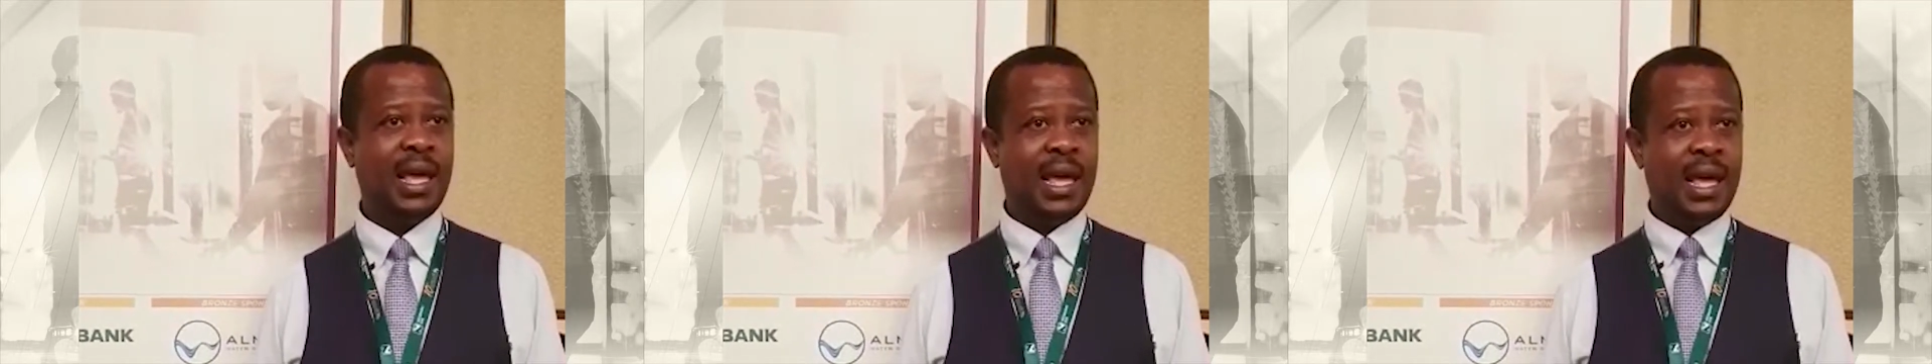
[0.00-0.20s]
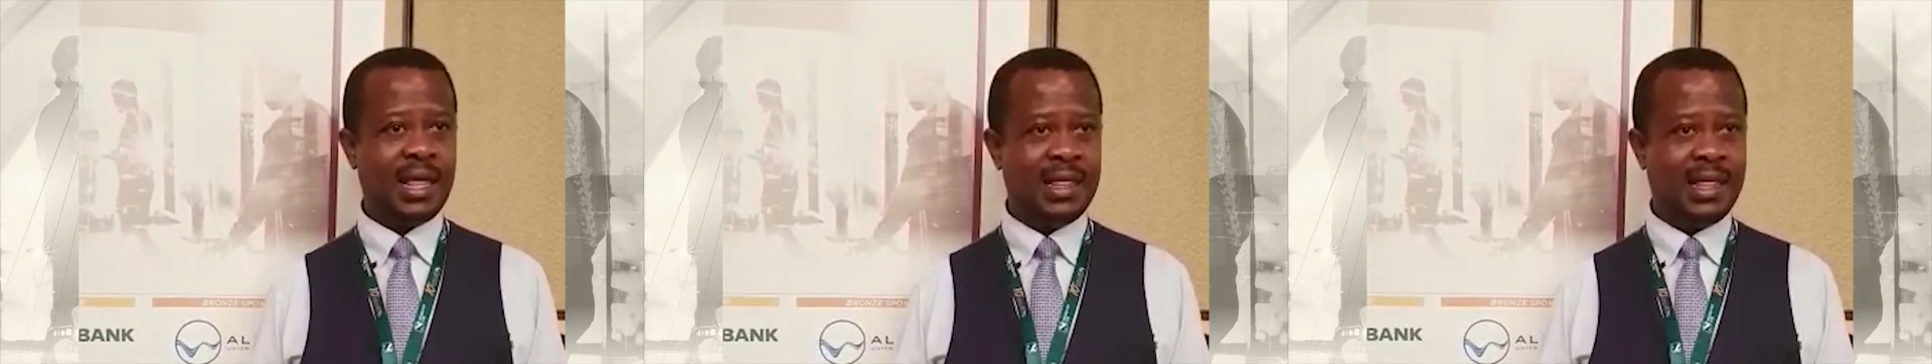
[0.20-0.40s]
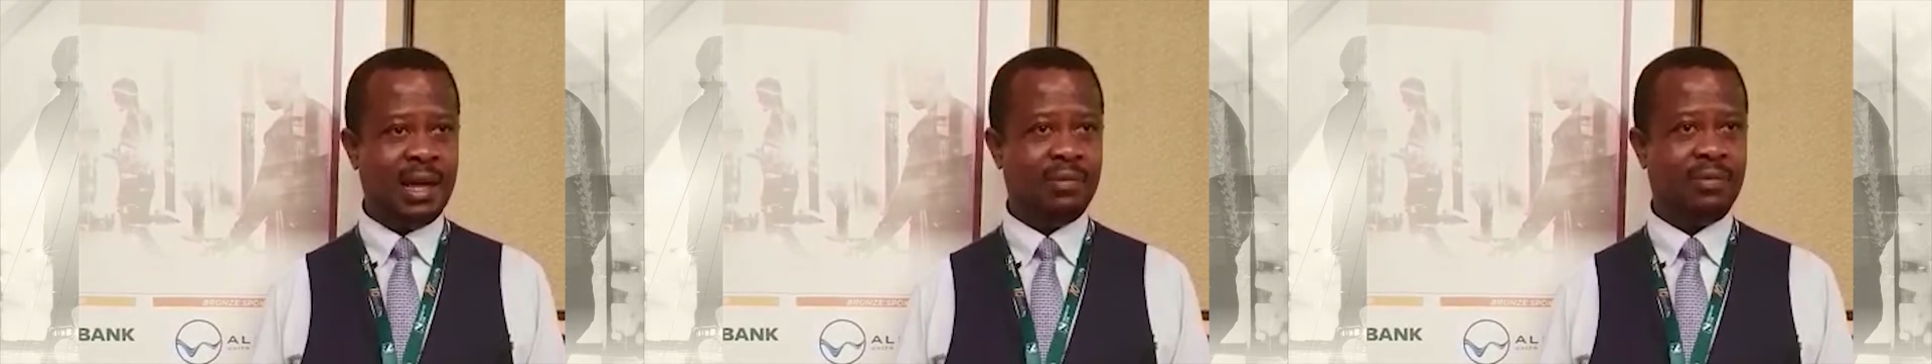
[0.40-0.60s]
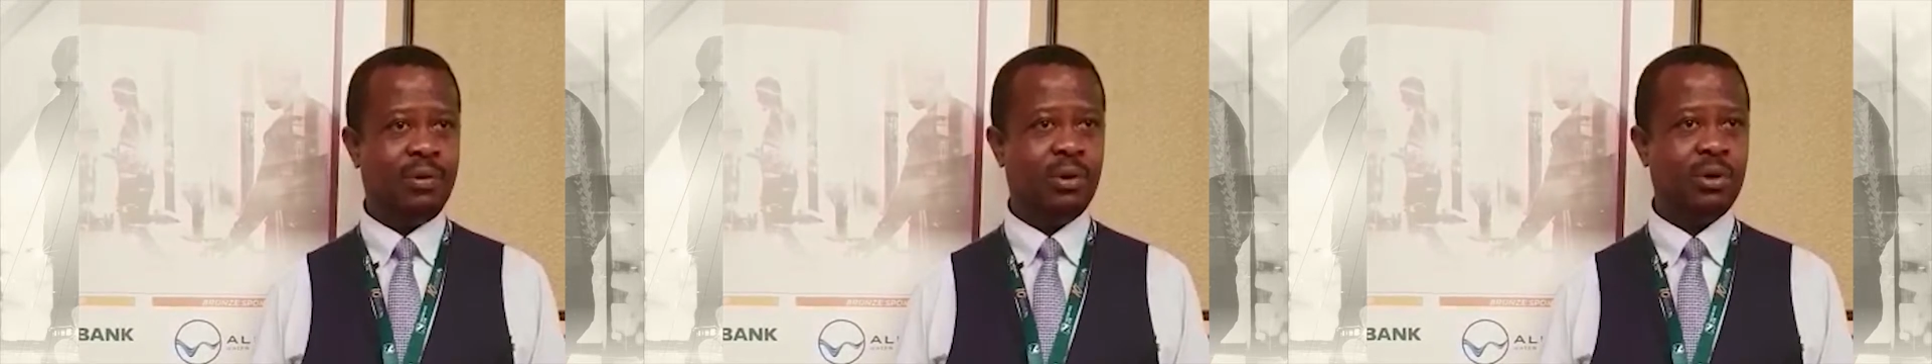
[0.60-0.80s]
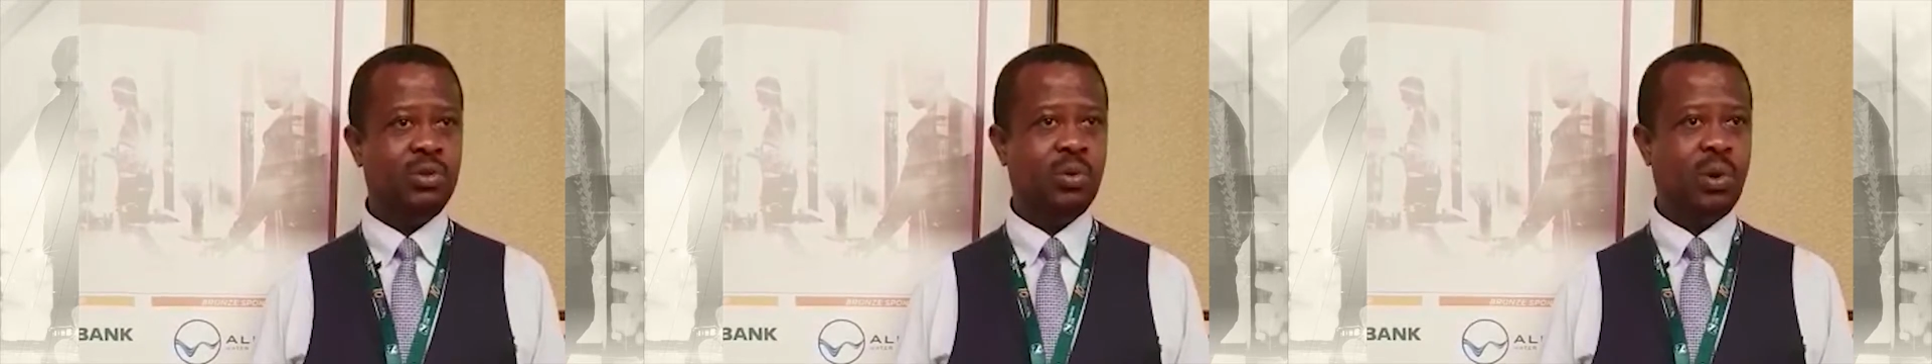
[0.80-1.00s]
Therefore, you
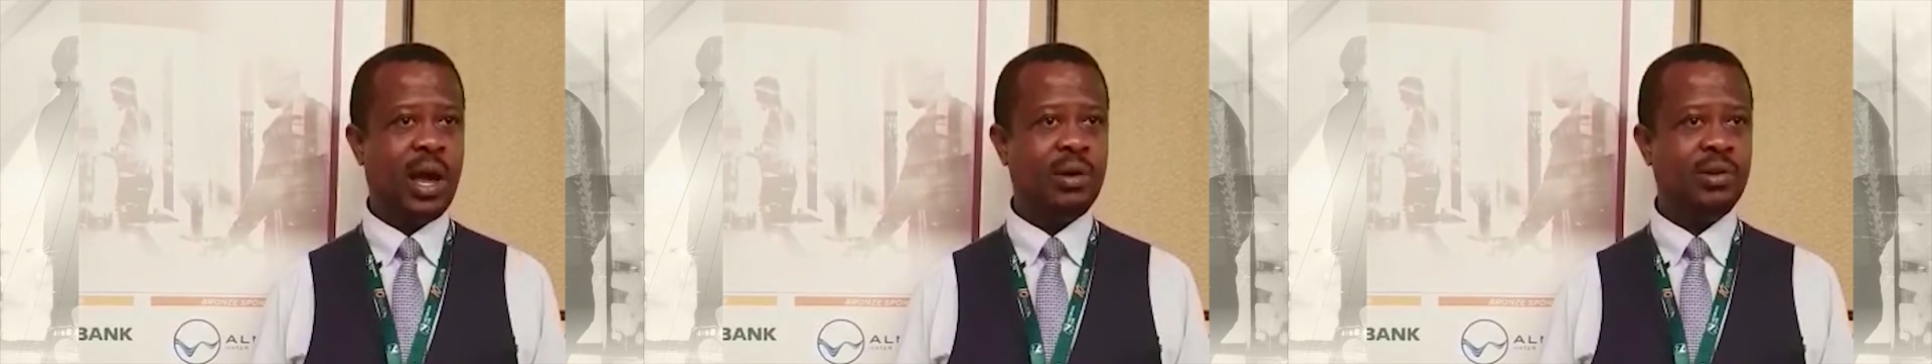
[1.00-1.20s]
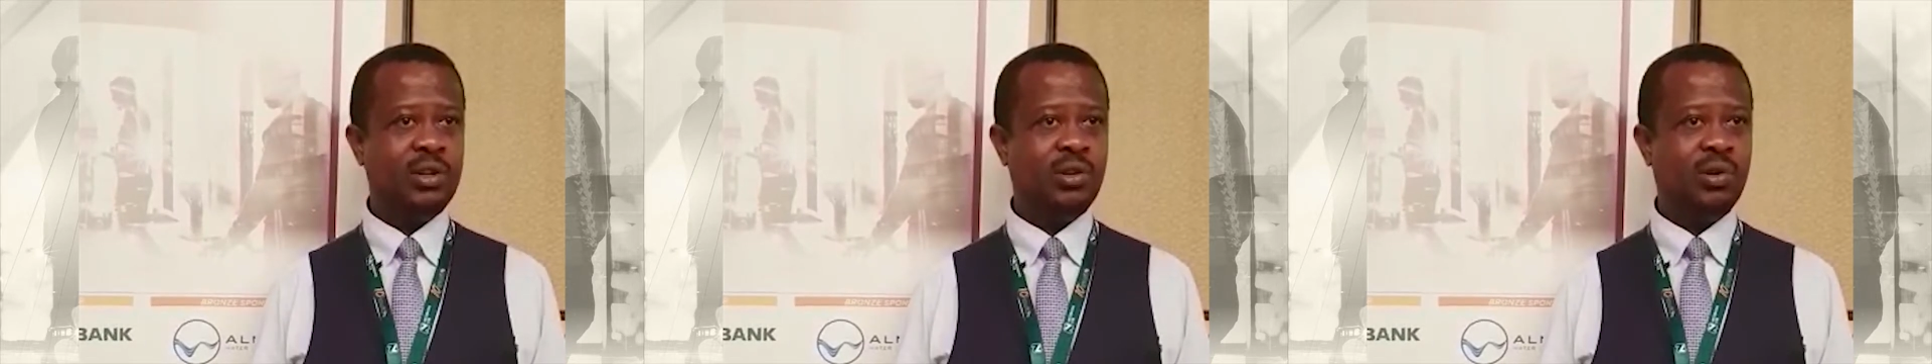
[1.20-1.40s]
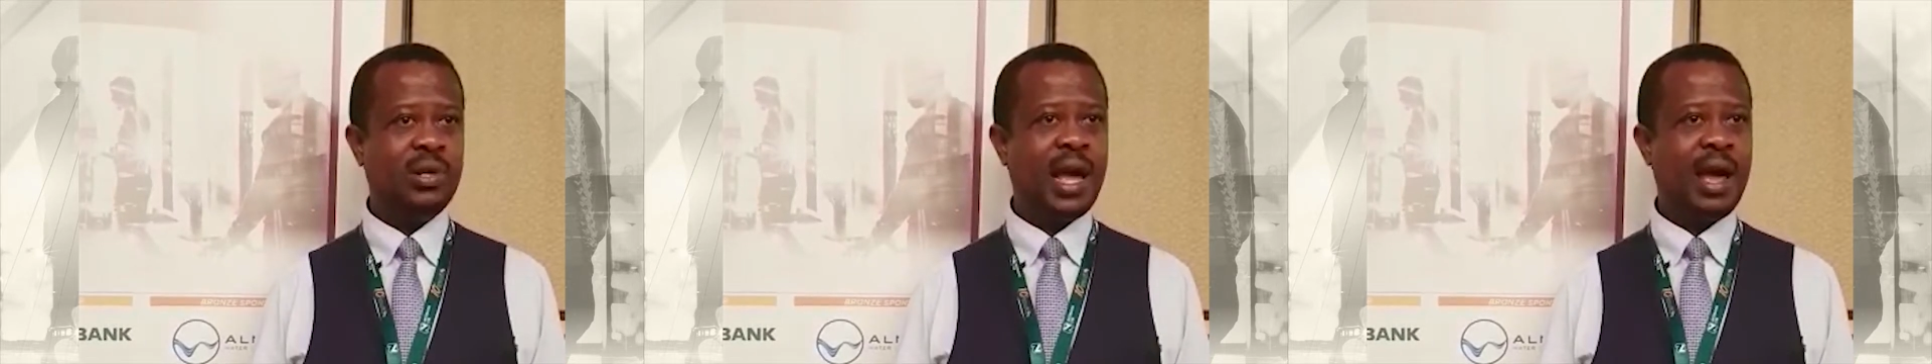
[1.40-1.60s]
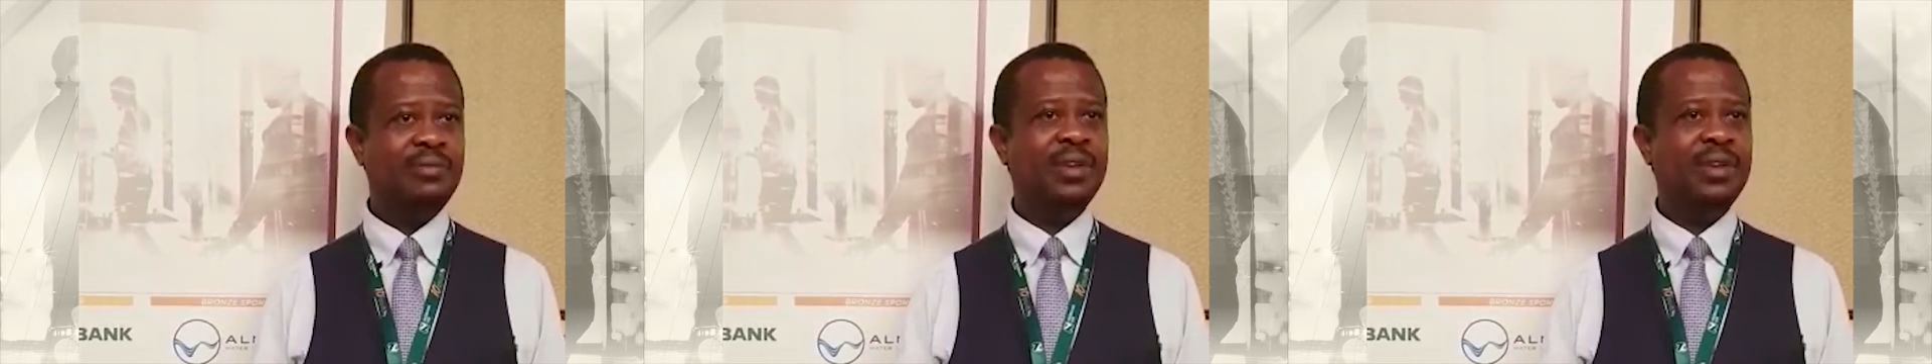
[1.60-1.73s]
don't have